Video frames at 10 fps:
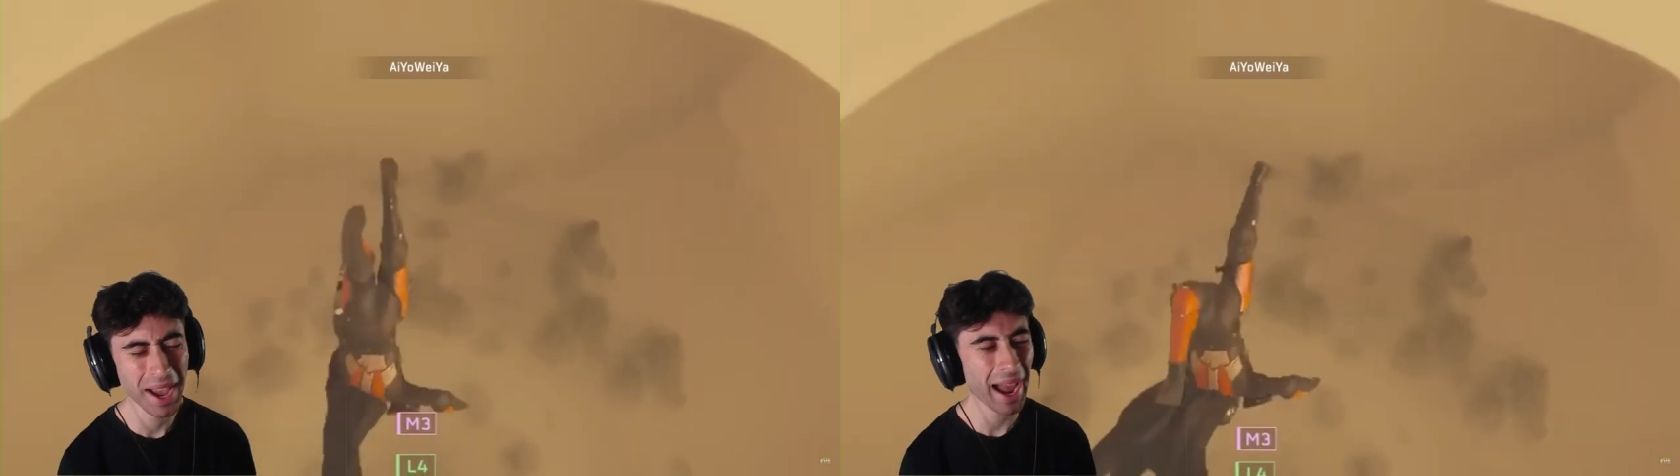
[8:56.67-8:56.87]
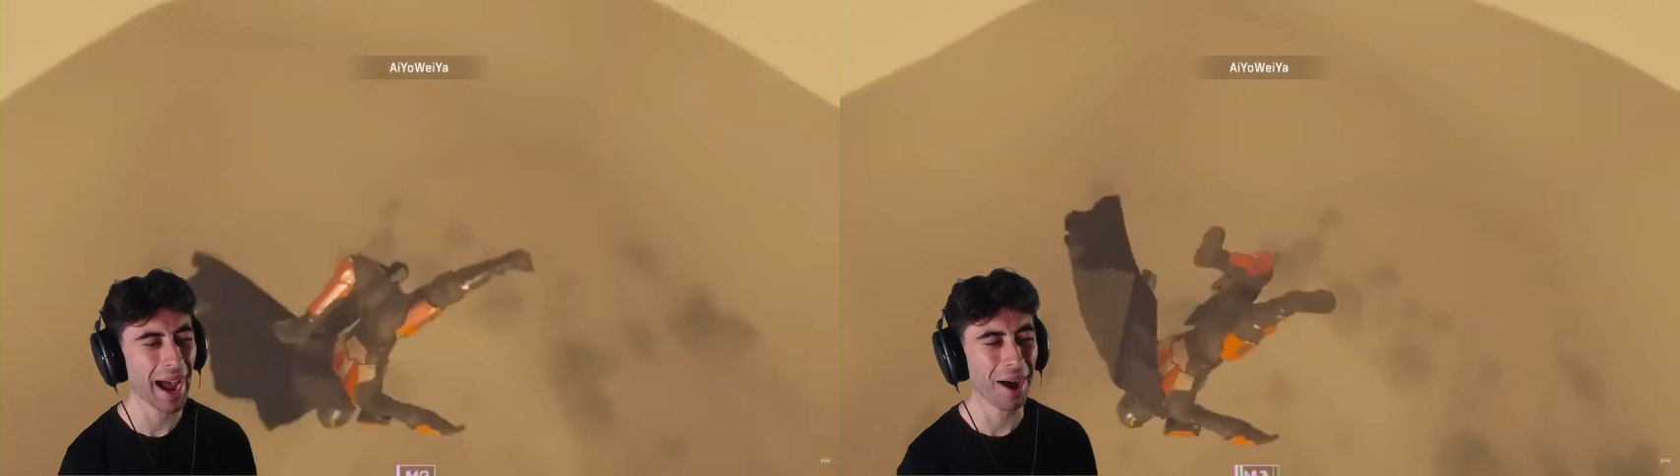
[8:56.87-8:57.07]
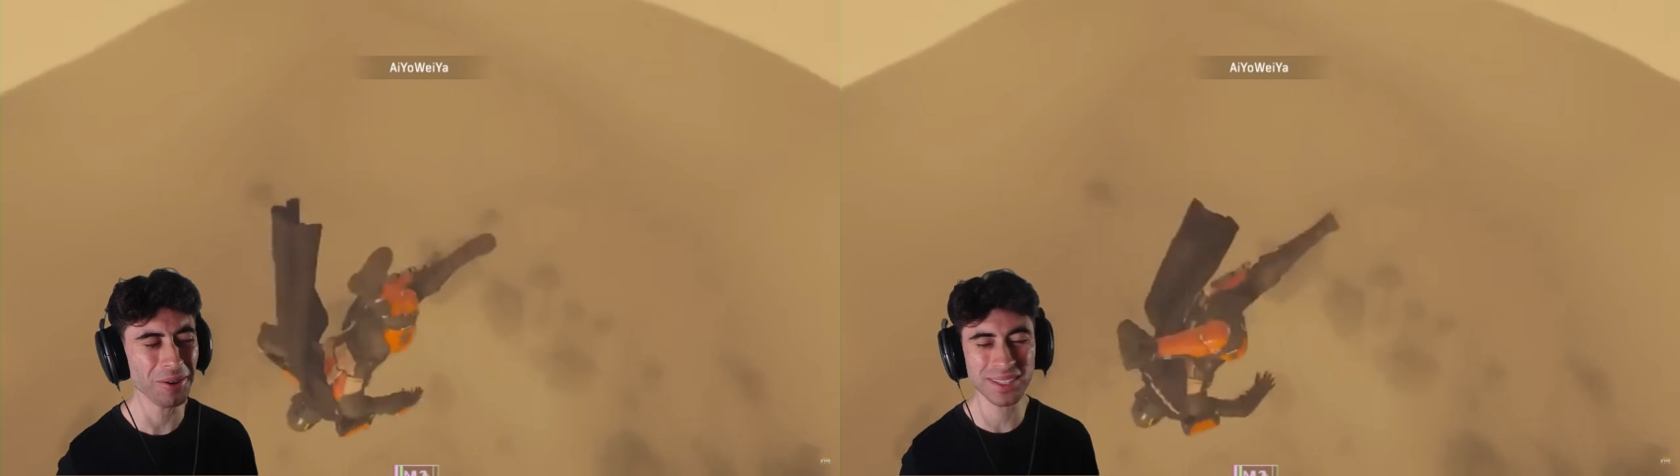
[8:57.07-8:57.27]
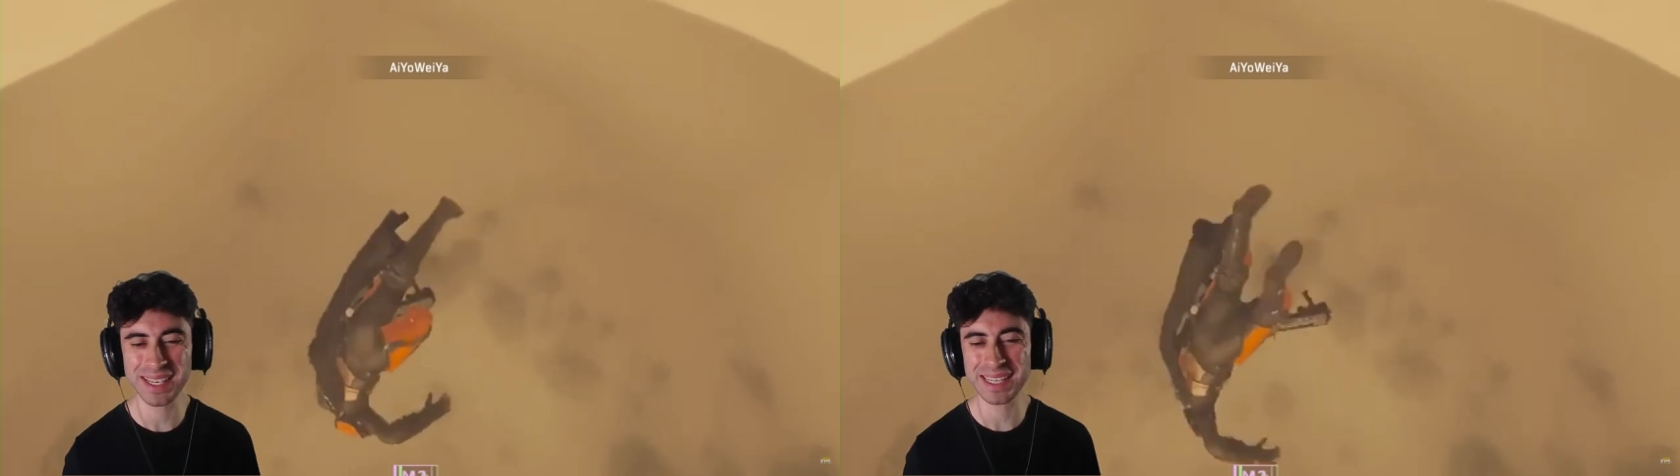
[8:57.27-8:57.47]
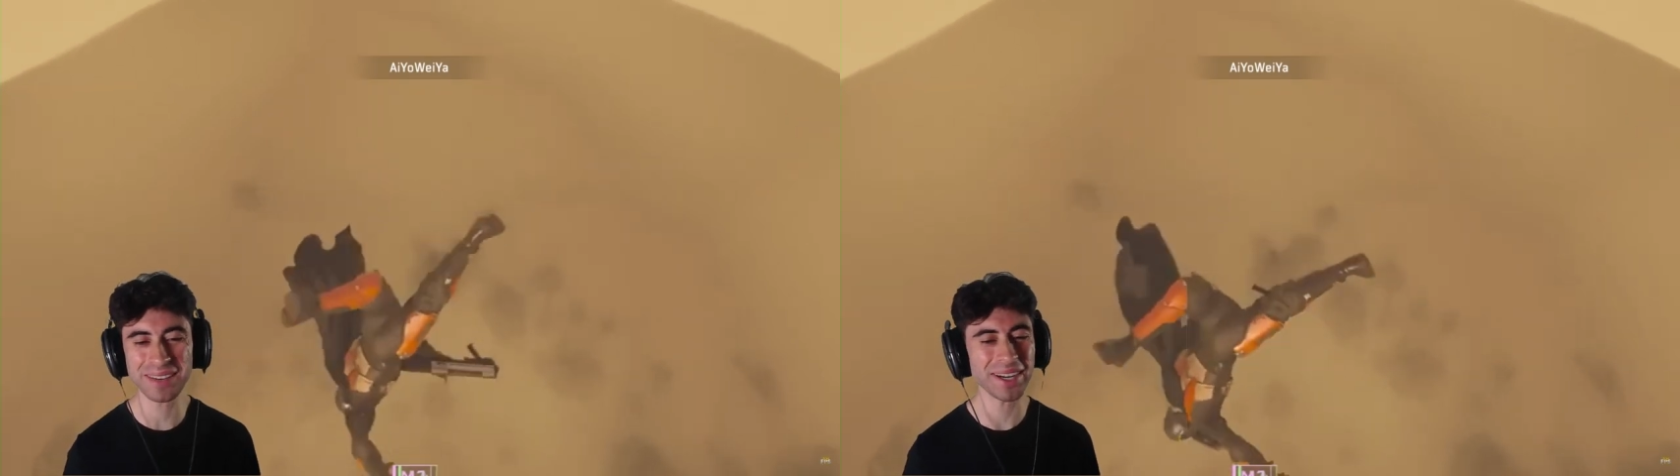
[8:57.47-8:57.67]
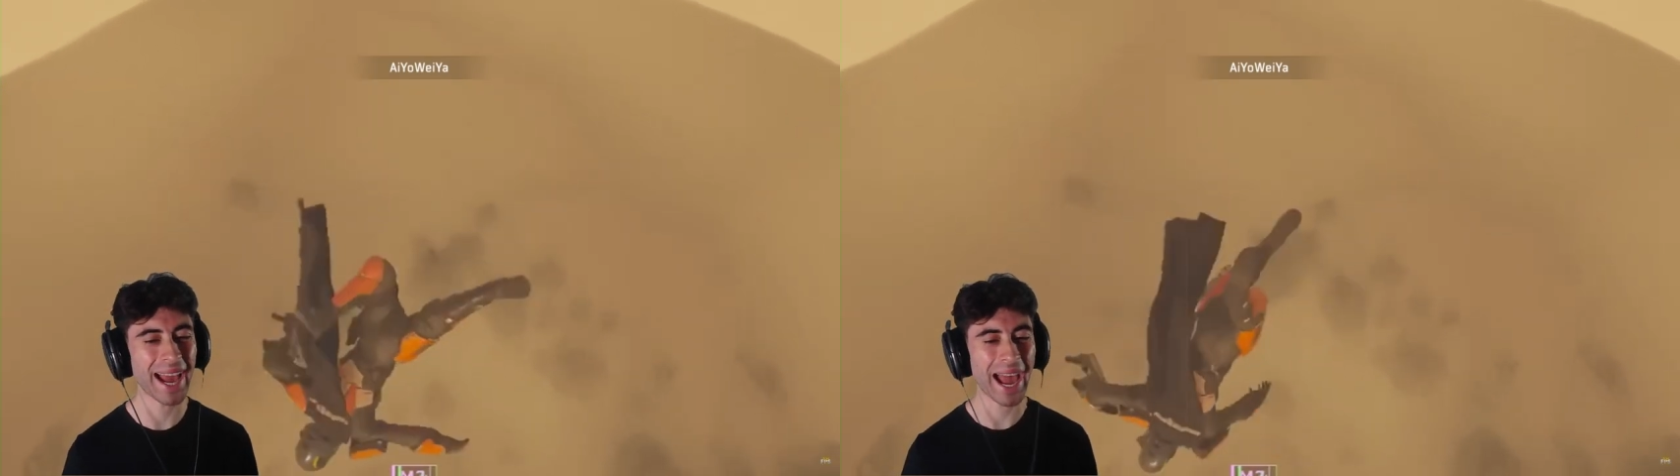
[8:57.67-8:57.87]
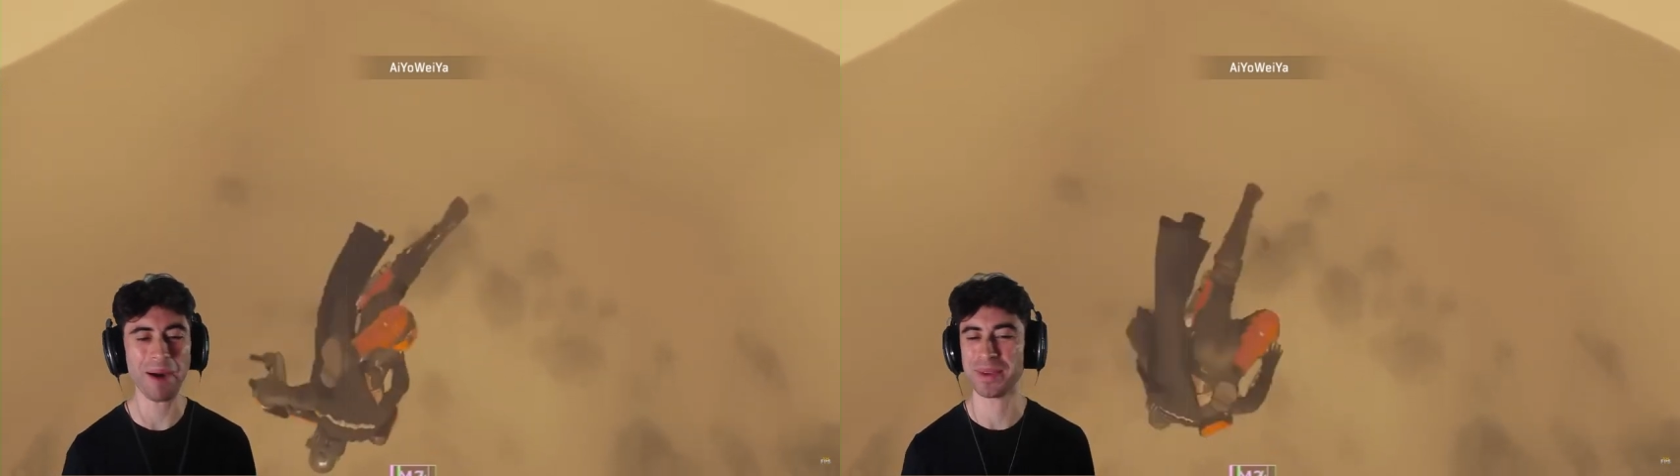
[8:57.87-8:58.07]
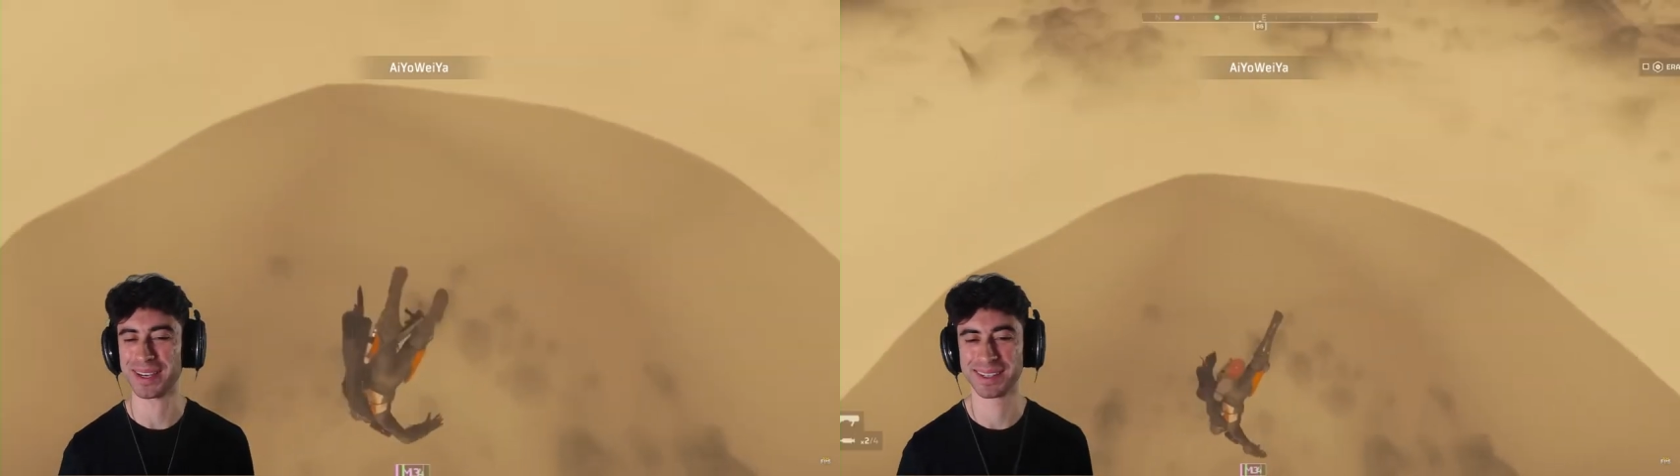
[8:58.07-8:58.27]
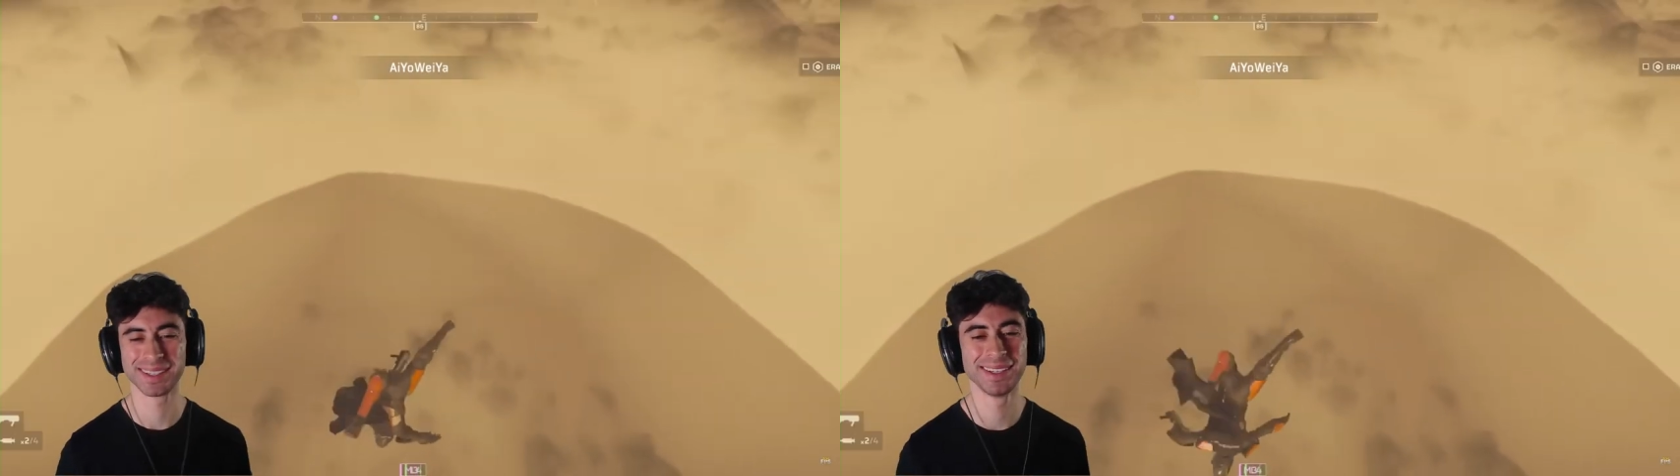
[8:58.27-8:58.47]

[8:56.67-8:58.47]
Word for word: How does that even happen?